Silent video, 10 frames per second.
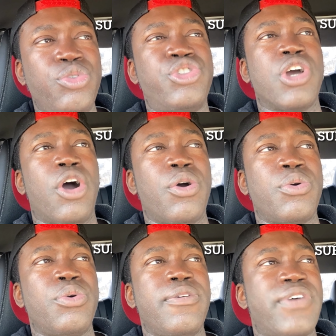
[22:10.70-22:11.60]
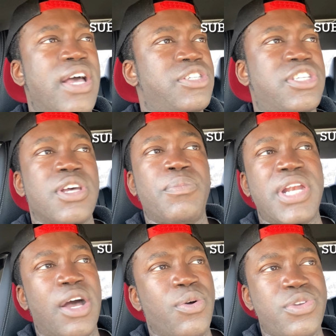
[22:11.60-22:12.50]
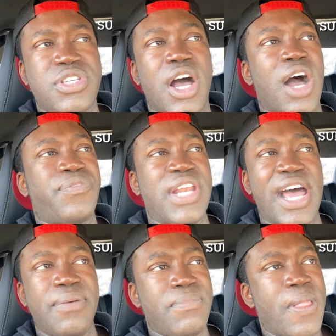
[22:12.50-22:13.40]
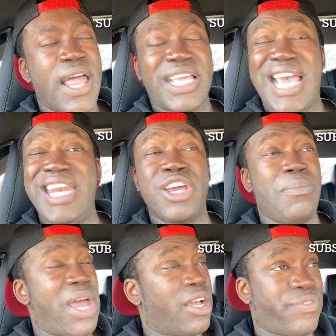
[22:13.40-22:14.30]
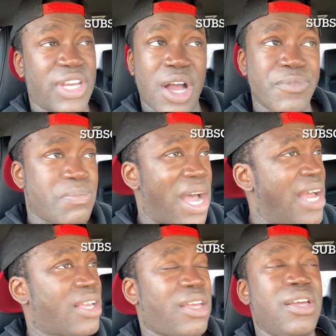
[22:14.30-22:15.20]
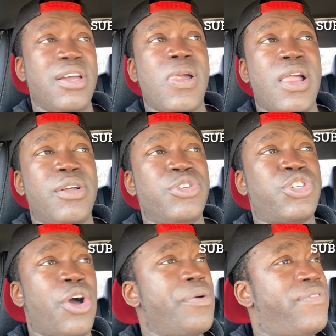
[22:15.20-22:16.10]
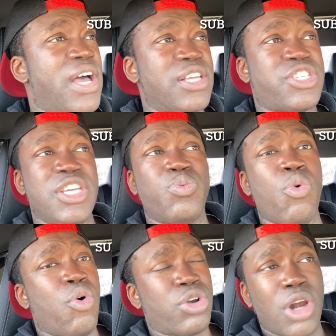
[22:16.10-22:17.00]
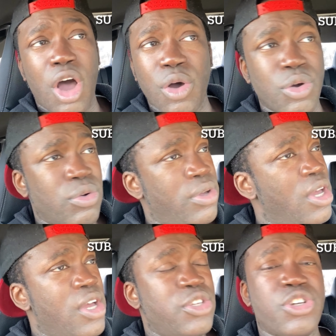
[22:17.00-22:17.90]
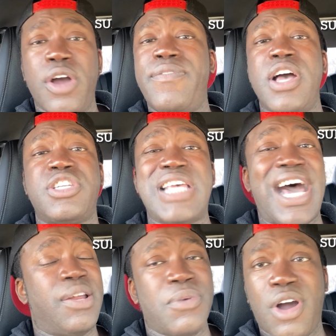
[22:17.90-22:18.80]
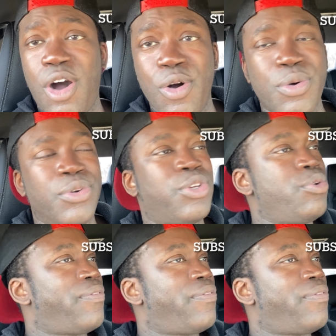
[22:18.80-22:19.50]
Joe versus someone else after that. Kenny Omega if he comes back. Joe versus Wardlow. Joe versus Adam Cole. Do a